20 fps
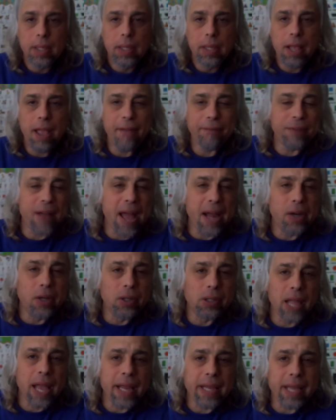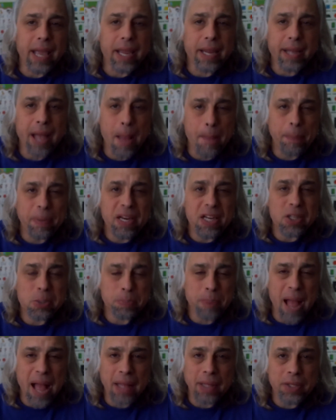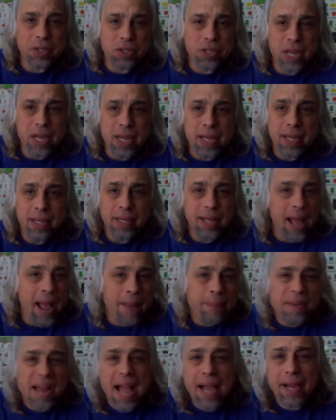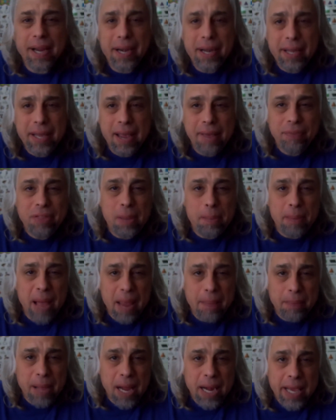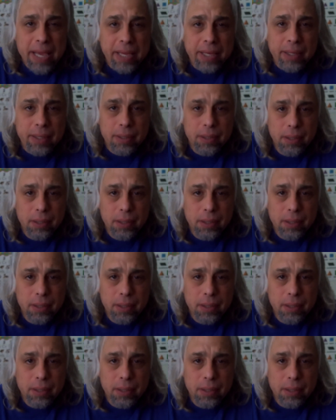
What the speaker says: If I don't like a company's policy, I'm not going to give them my money.